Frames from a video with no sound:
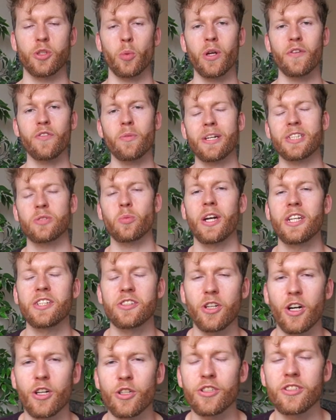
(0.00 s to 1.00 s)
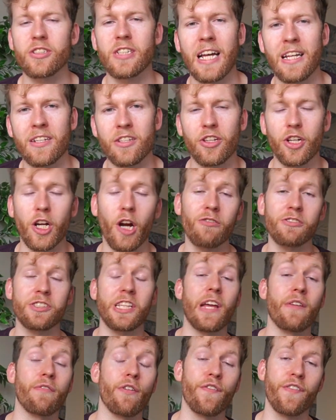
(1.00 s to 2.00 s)
So one of the best ways to understand the current
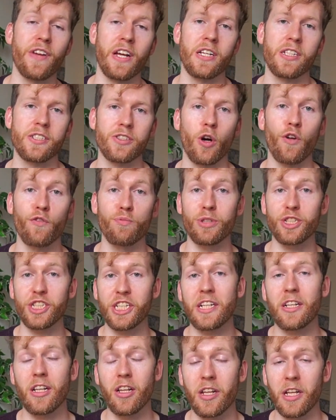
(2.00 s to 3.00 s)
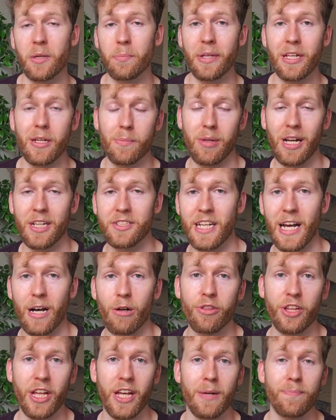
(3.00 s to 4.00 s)
state of affairs of machine learning being applied to
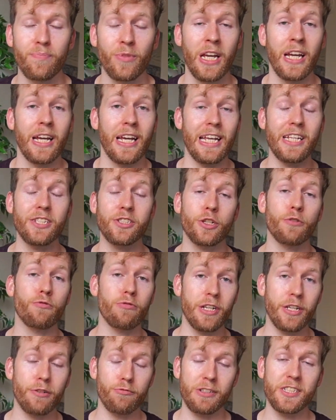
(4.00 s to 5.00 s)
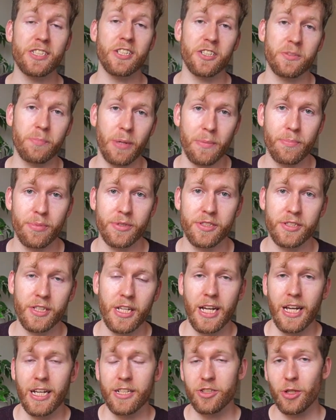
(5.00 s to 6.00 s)
healthcare is to read research papers.
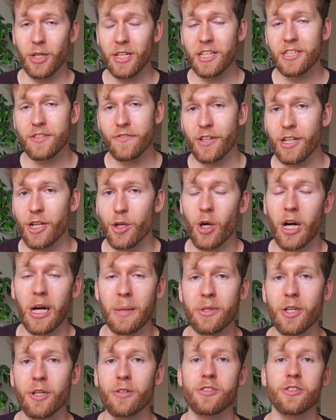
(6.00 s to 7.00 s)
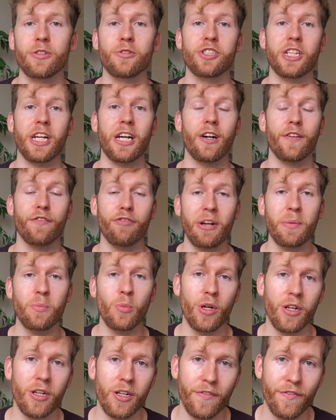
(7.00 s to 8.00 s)
So in this video, I'm going to share a
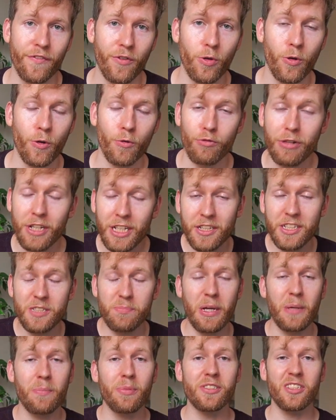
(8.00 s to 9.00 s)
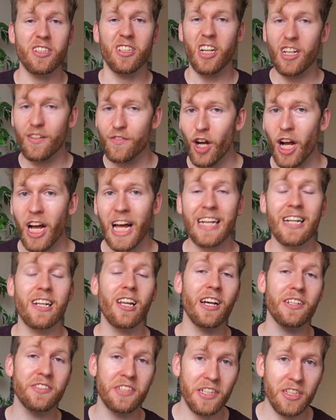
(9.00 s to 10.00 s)
framework for reading these papers and kind of
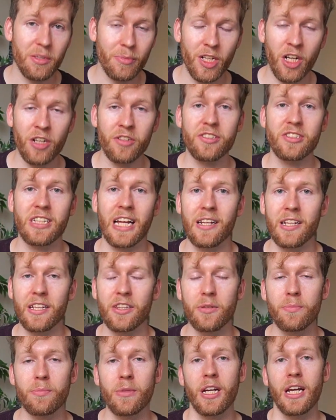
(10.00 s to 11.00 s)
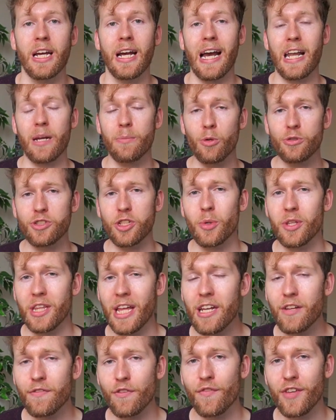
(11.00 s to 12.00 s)
analyzing them and understanding them. And I'm also at the
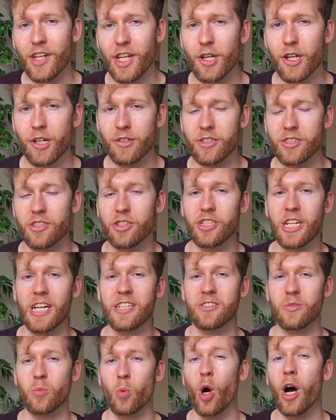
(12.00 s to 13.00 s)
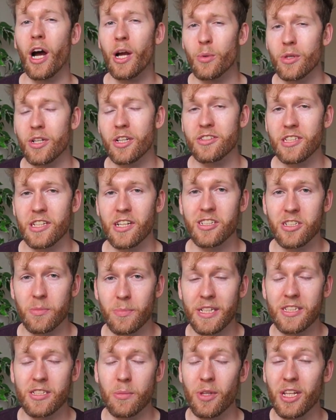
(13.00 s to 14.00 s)
end of the video going to suggest what I would consider to
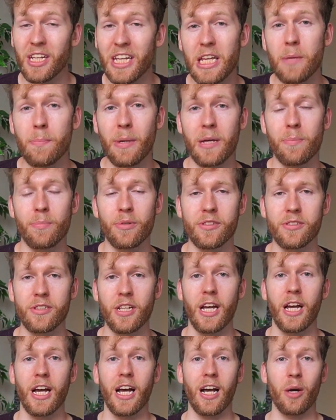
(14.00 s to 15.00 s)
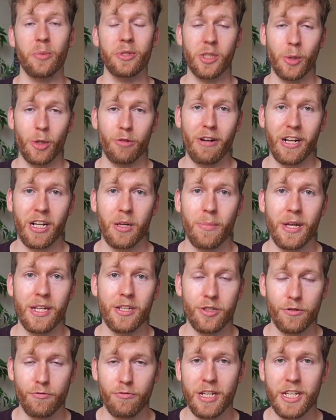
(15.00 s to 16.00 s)
be some of the key papers which I would
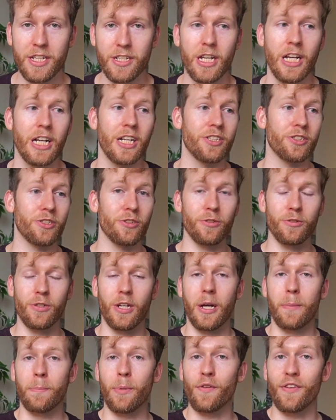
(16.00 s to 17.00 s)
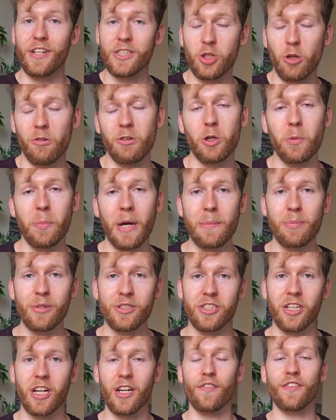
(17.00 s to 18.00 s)
recommend to read, to both historical
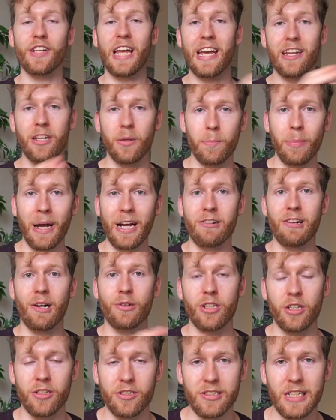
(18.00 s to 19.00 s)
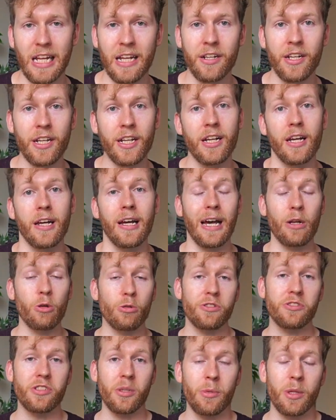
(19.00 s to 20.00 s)
papers to kind of gain a background understanding, and
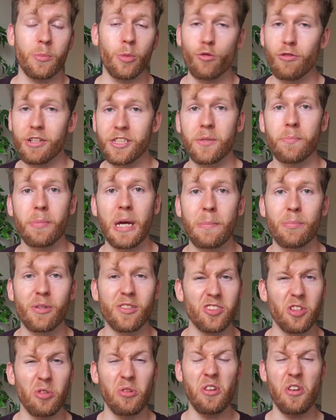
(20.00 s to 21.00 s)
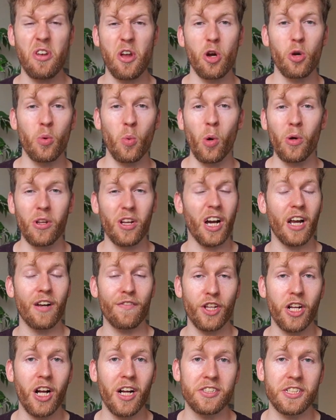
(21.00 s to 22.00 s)
also some of the more recent papers so you know what kind
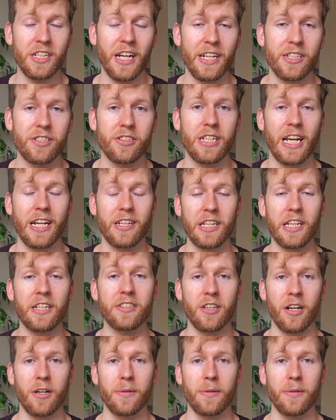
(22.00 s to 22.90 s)
of the cutting edge techniques